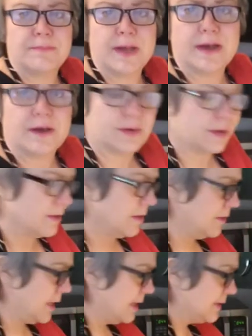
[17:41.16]
powder.
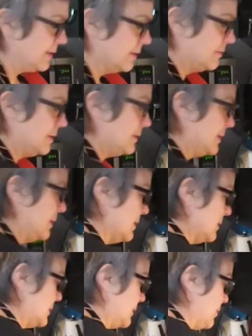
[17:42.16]
Okay, so I'm just going
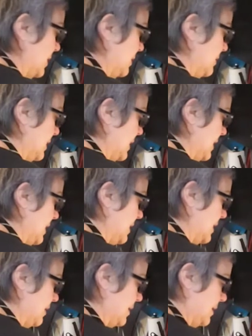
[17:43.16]
to sprinkle
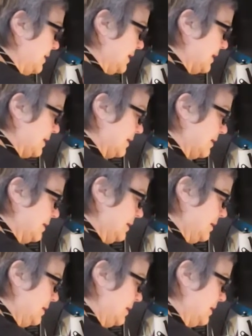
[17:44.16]
that on there.
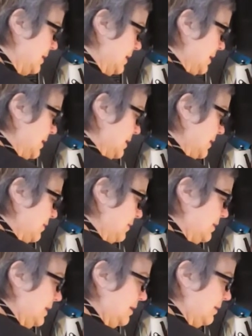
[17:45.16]
Now,
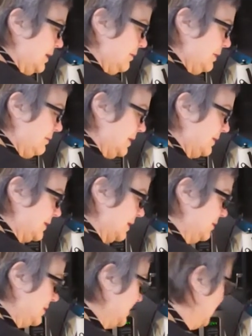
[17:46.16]
ordinarily we would have
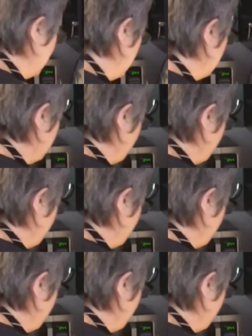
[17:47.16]
toasted these,